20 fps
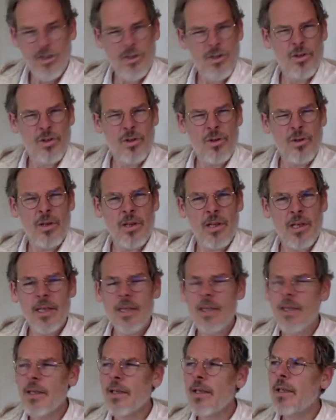two, I
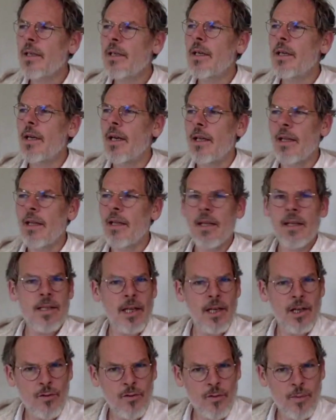think, and then
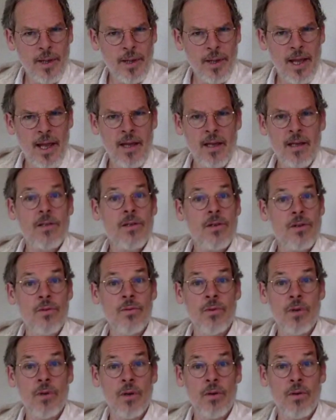taken over by Angus, who
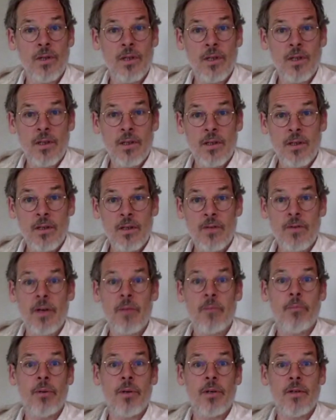wrote the
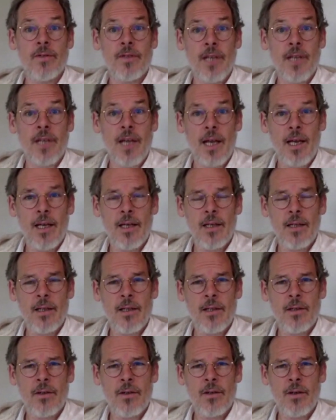great Book of Tallaght that
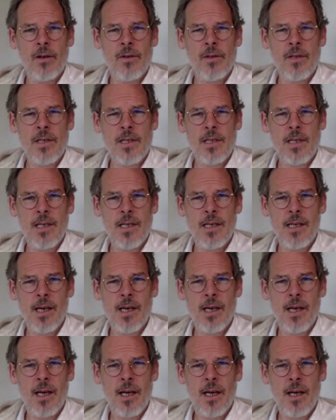you can go and see
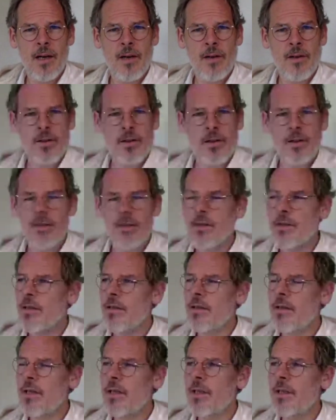uh, on Dawson
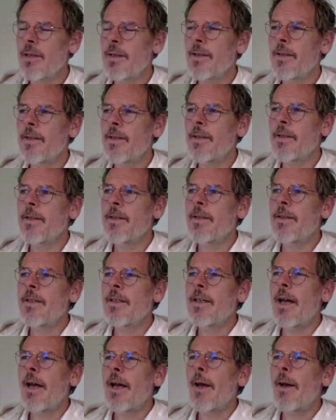Street.
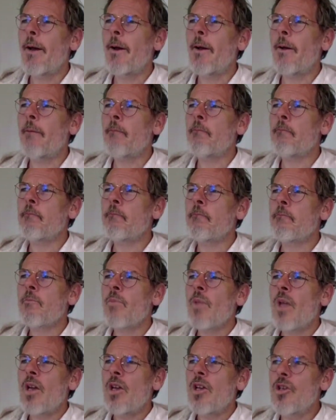Um,
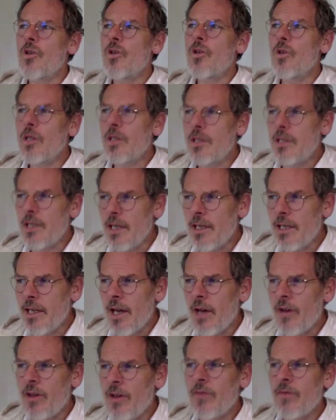you'll dig
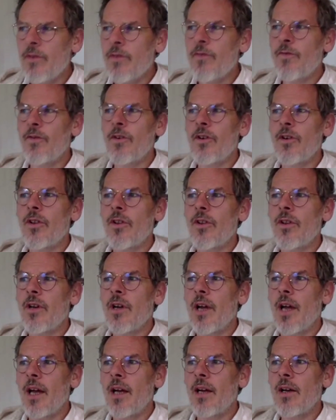down even
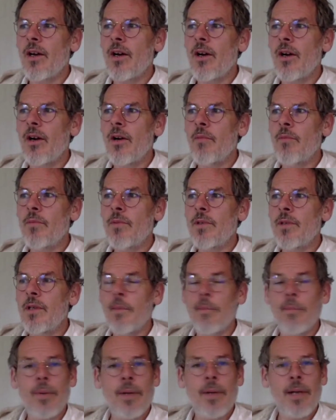further and come to
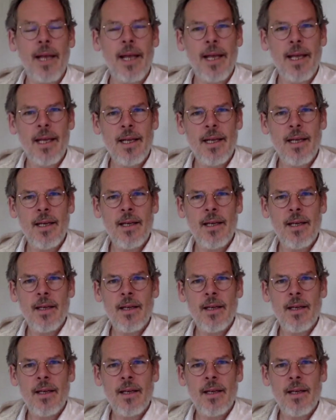the plague,